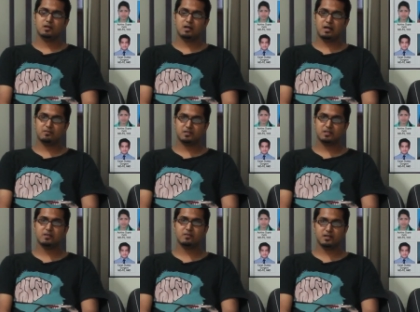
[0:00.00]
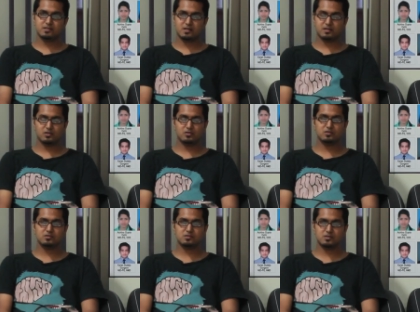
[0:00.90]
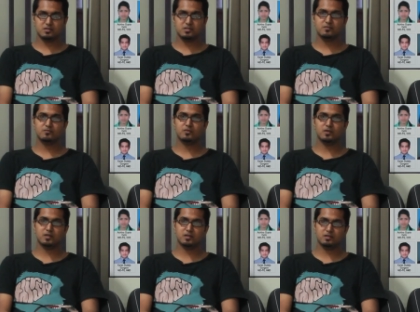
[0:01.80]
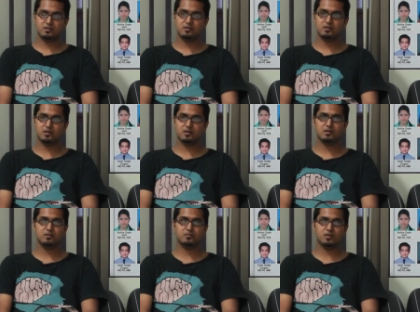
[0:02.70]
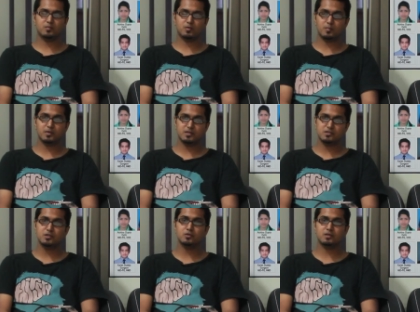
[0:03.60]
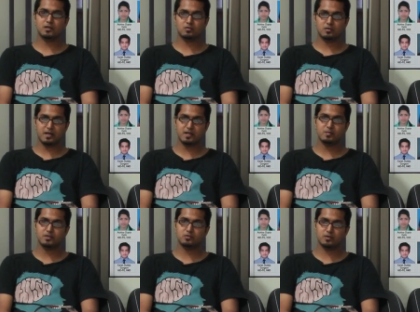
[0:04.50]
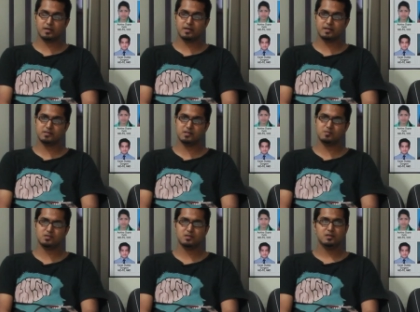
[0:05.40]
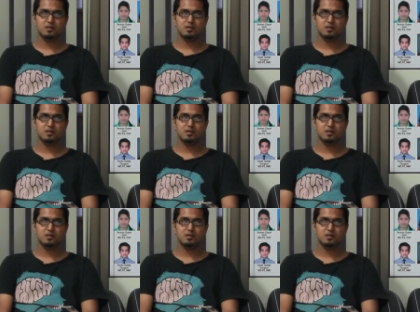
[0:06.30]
After that, when I started on searching for a proper institute that could guide me through NID exams,